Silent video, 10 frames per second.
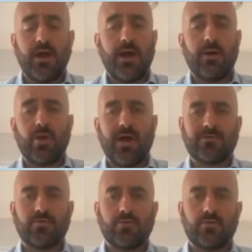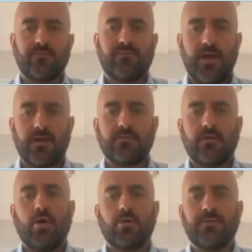I would like to thank
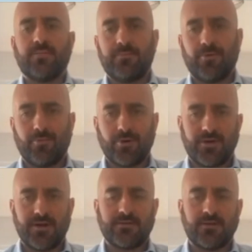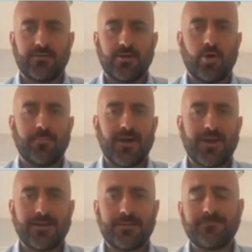all the people working at Diritti
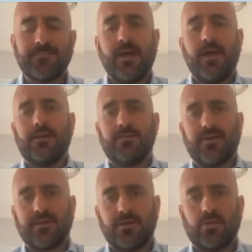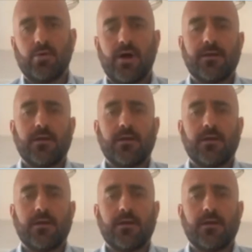Comparati, and in particular